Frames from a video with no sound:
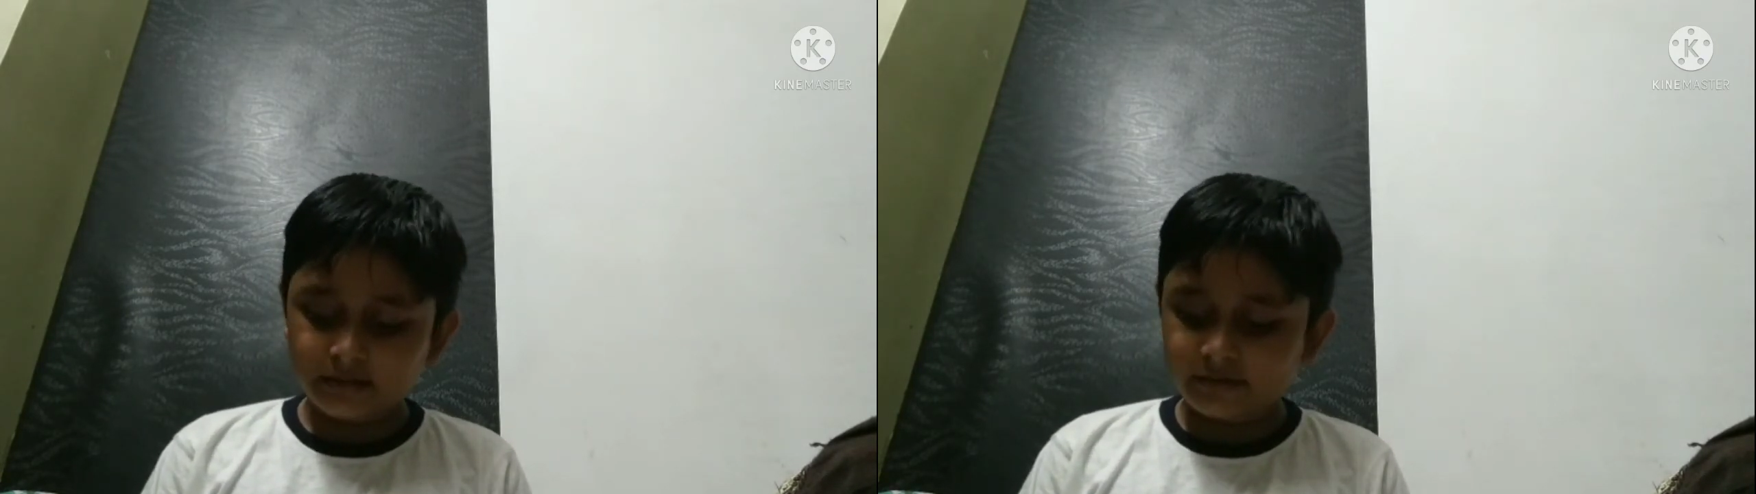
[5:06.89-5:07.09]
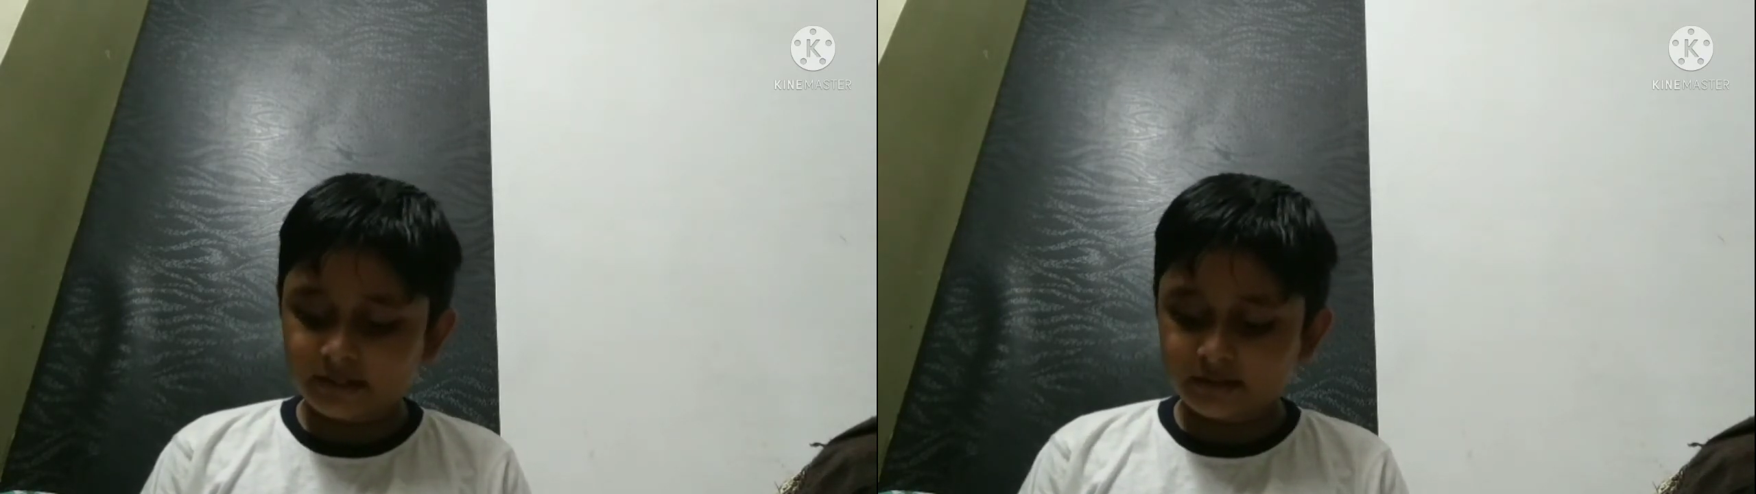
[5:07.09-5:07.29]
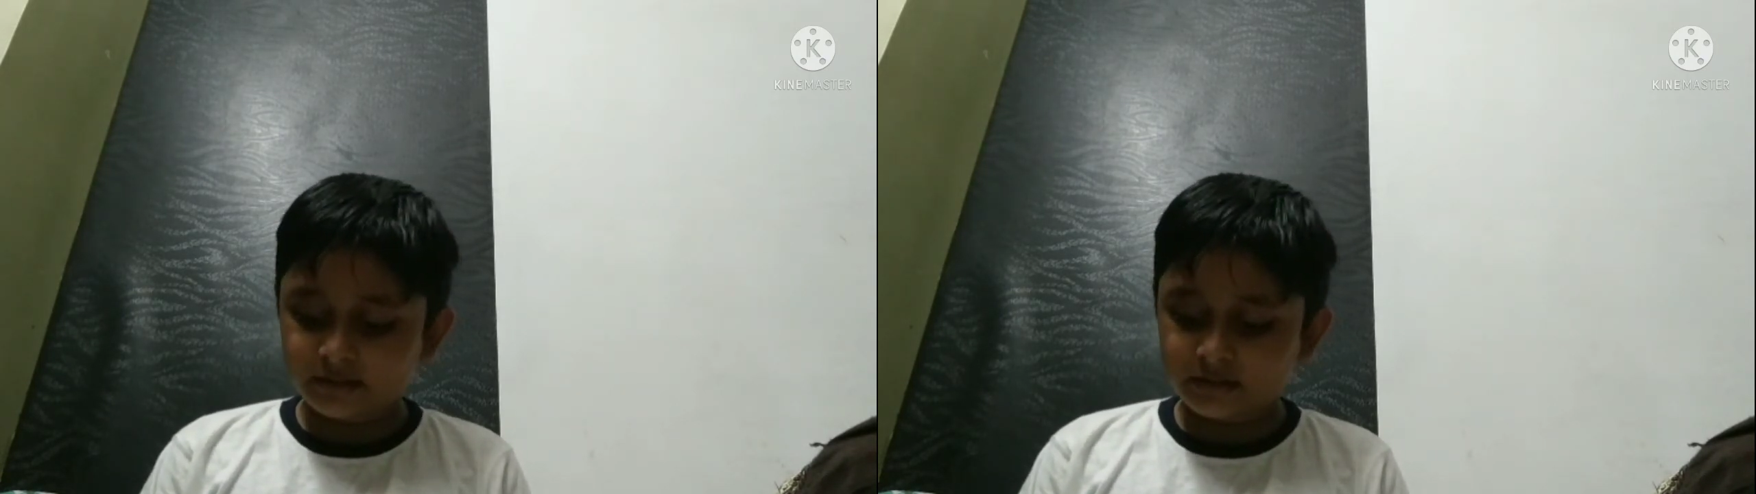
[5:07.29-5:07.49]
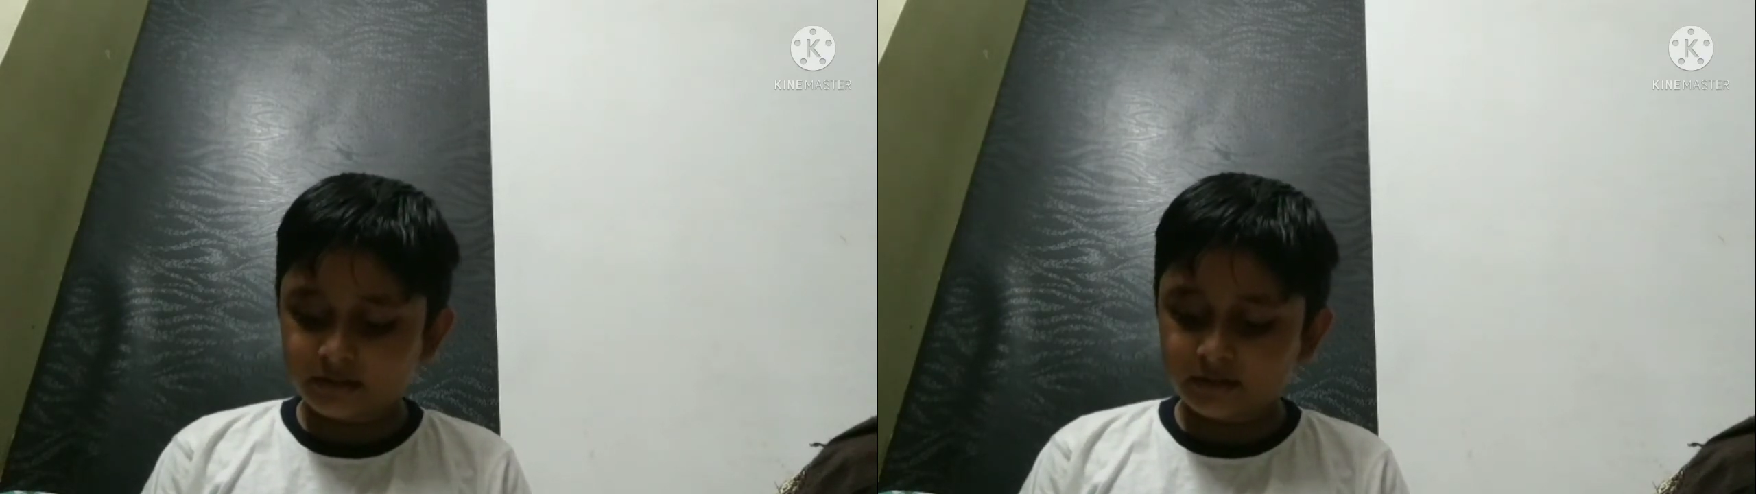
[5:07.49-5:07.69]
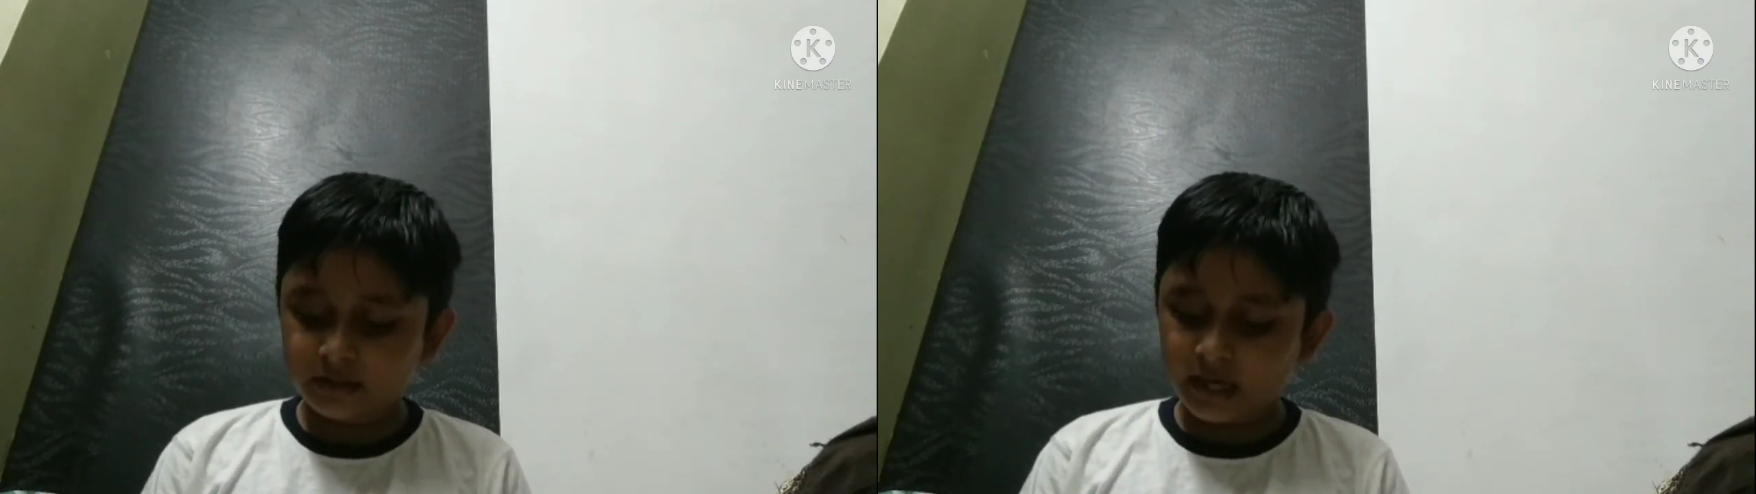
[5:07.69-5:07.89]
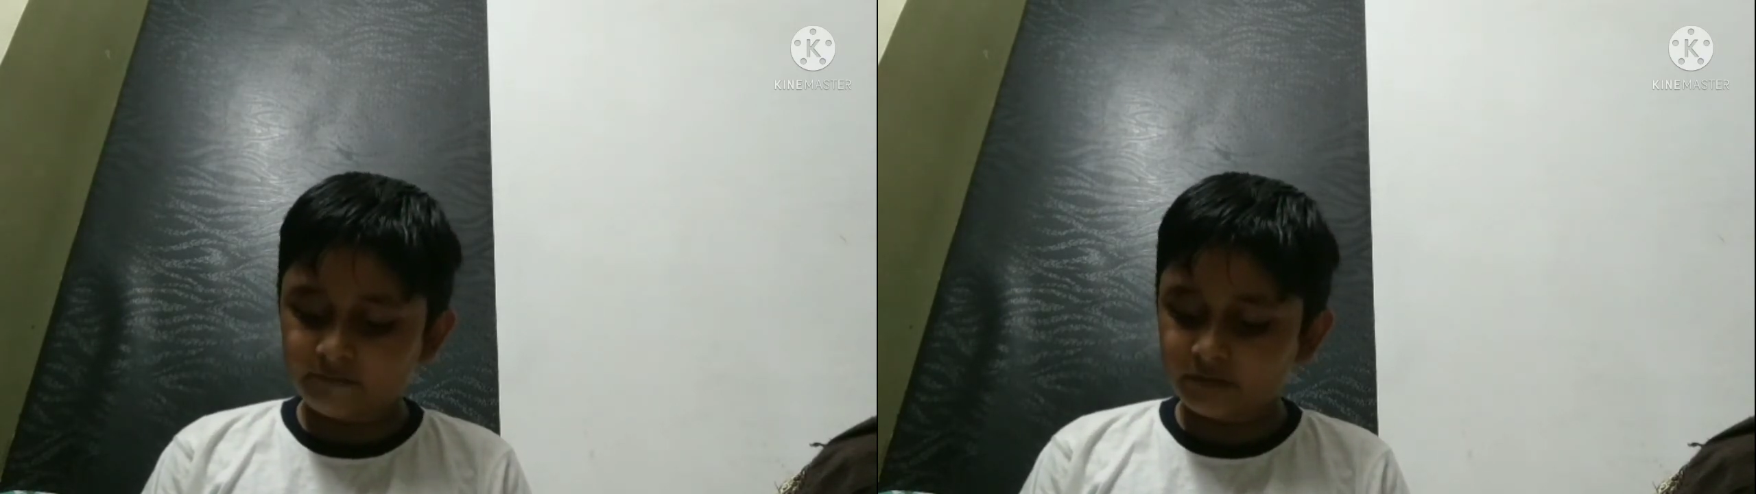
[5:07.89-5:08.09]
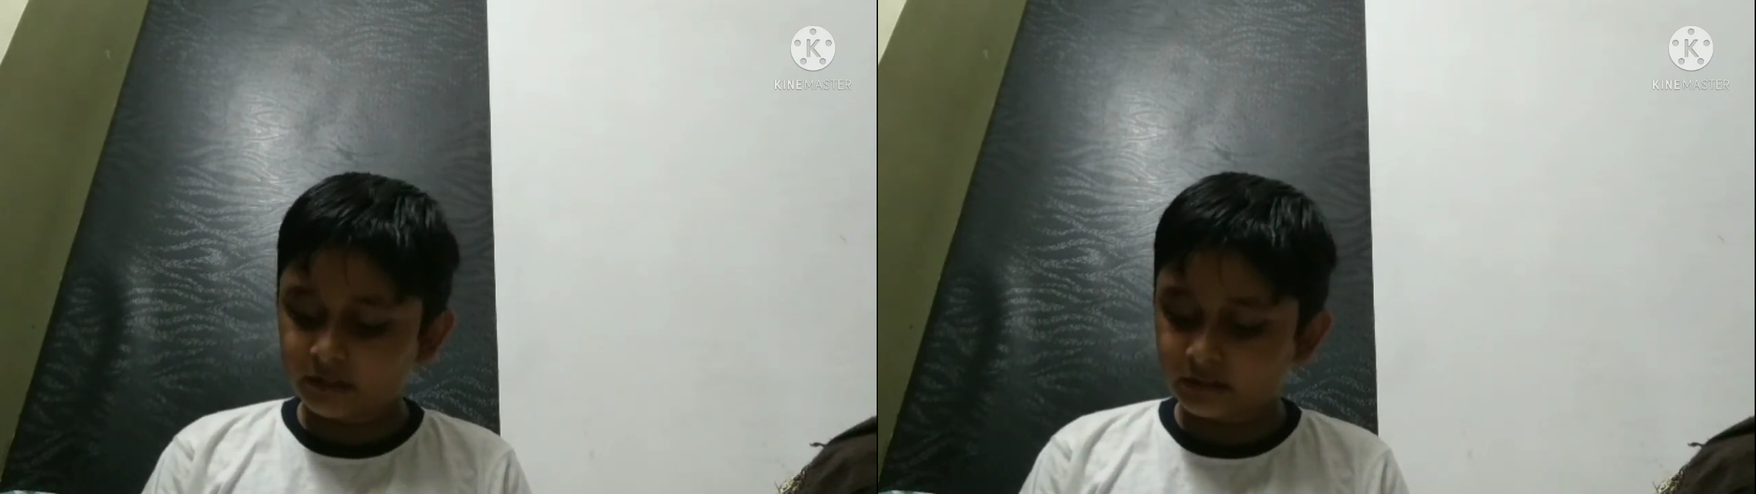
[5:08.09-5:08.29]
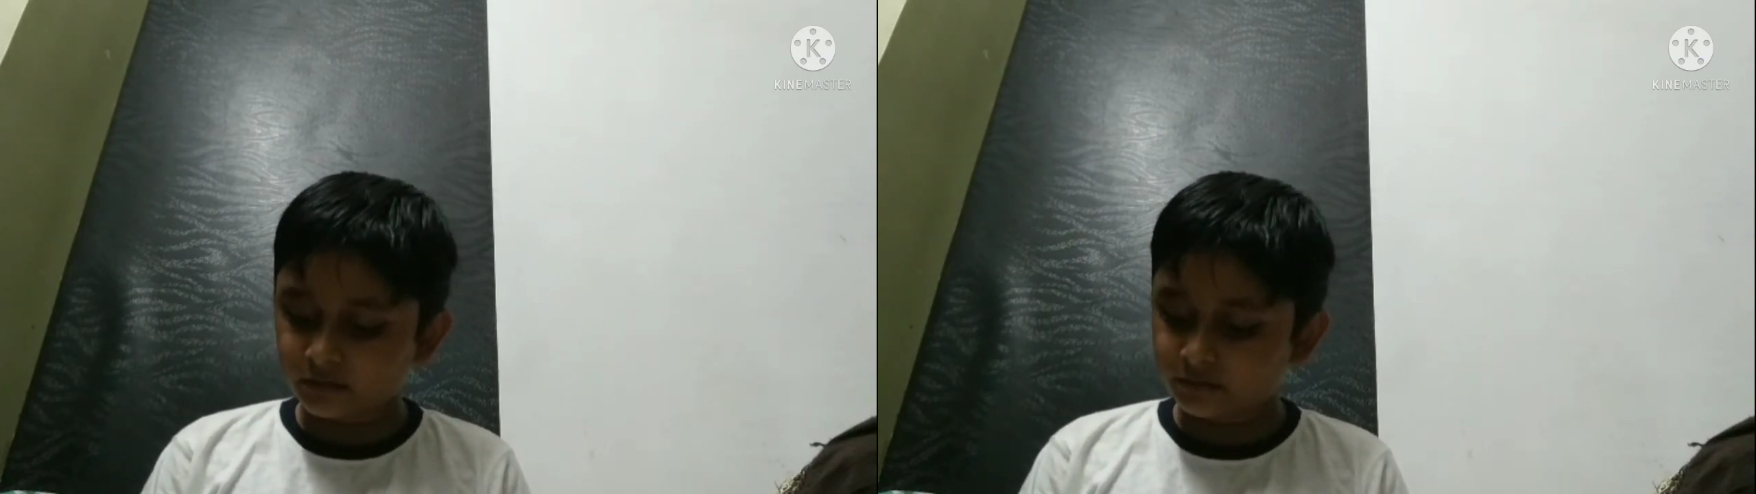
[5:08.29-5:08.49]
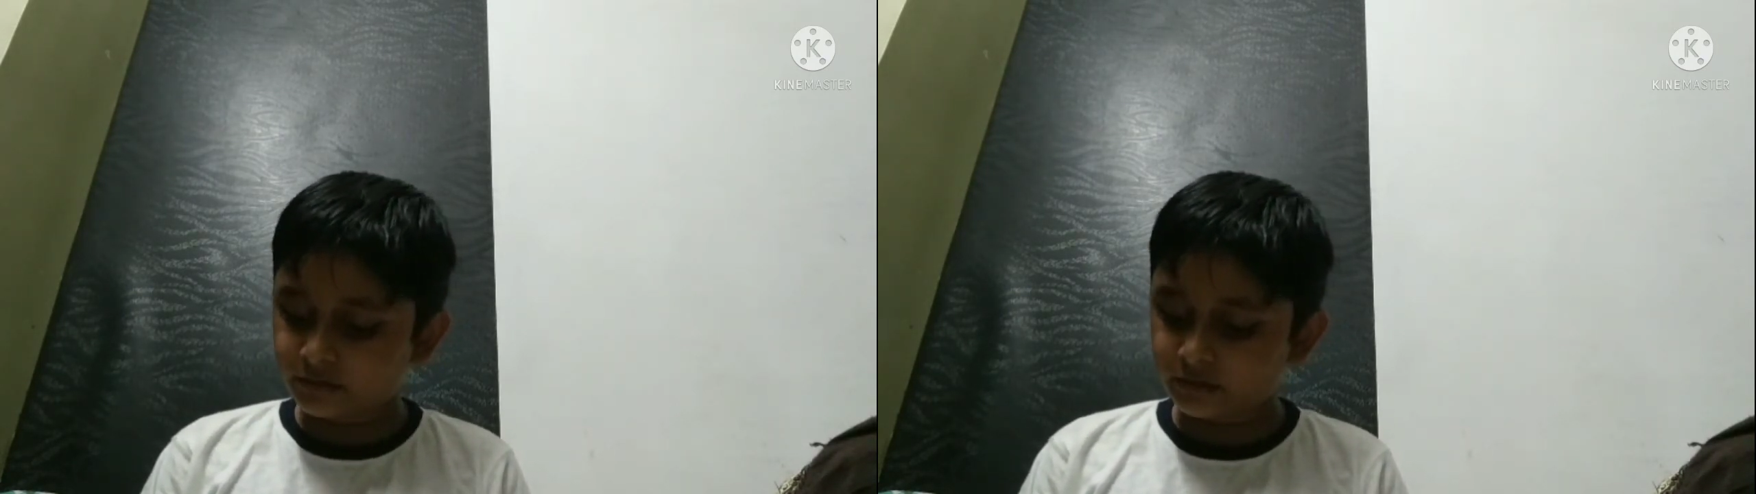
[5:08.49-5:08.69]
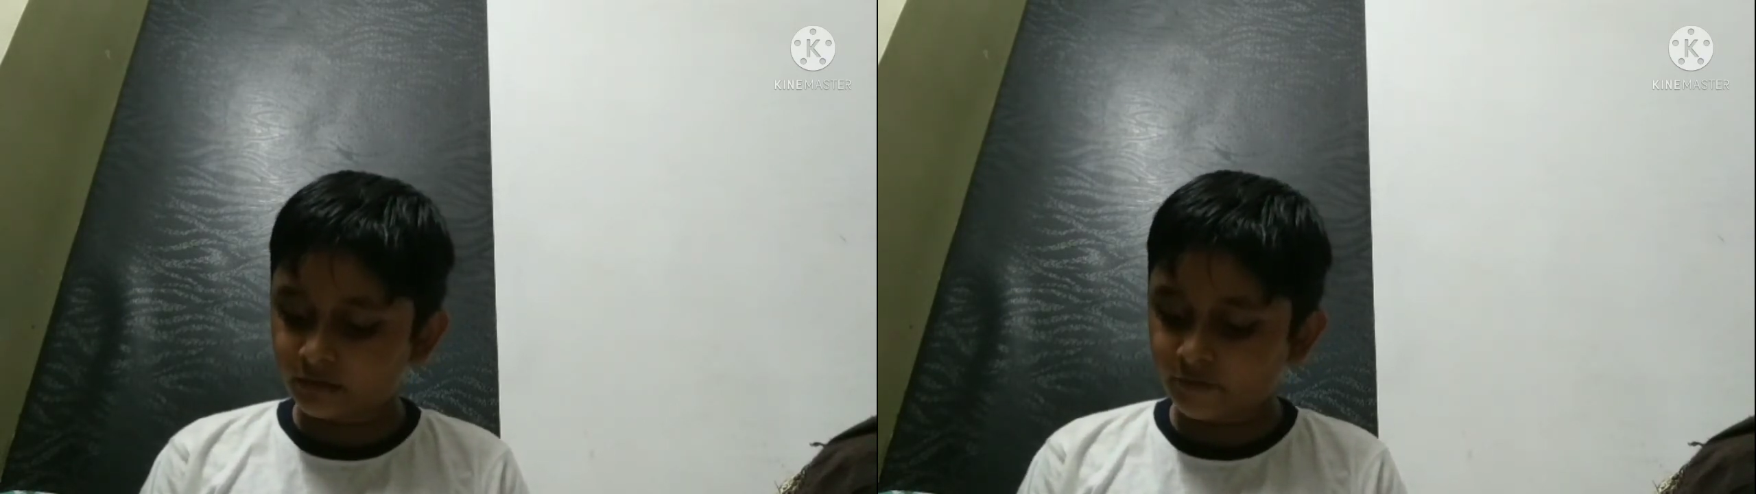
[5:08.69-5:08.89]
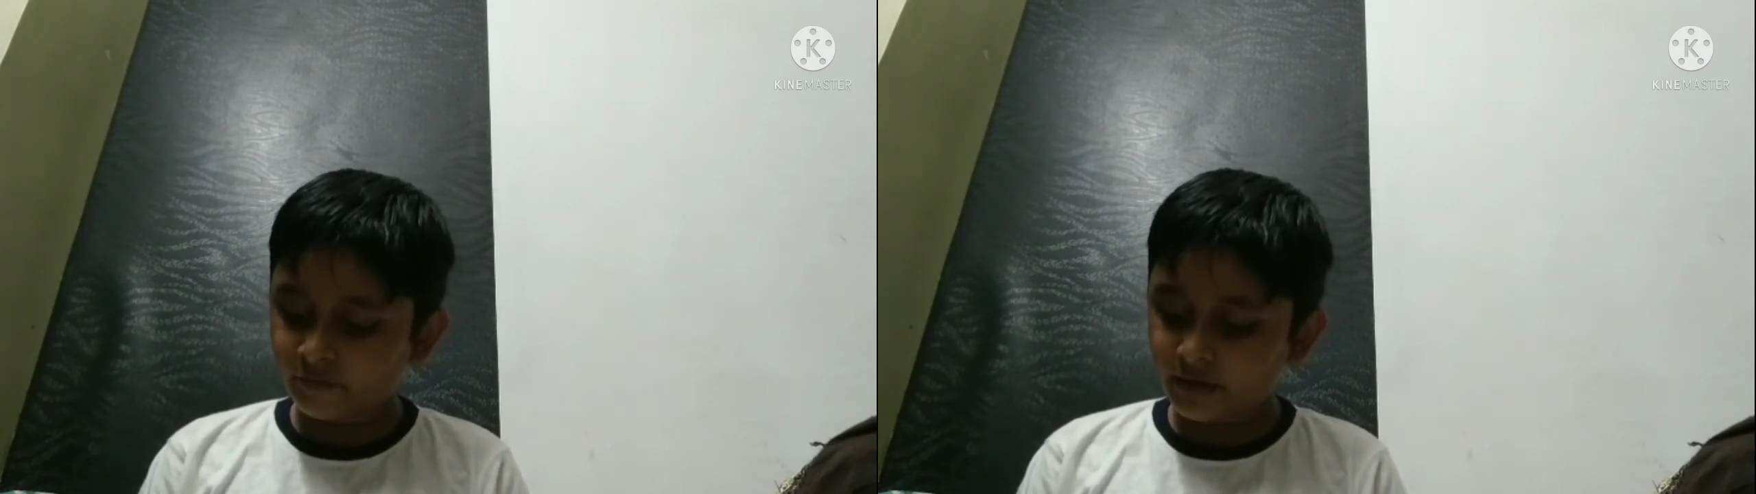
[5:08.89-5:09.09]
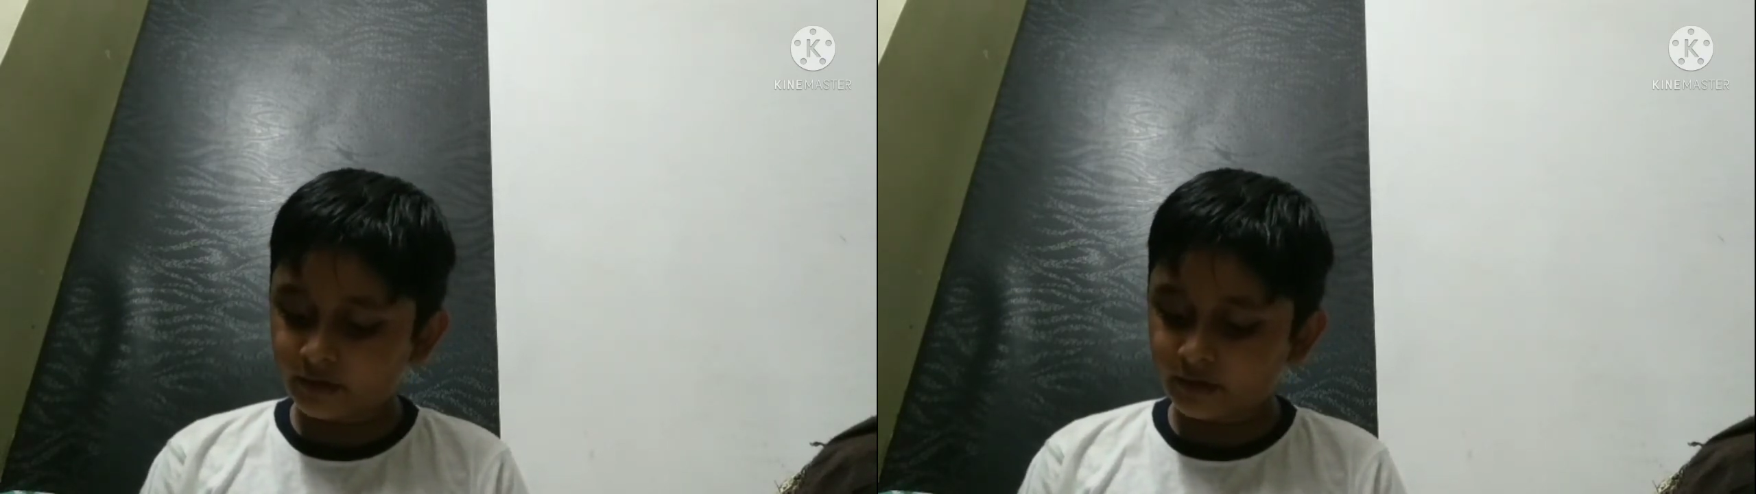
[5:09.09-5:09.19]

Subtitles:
gave it a dose of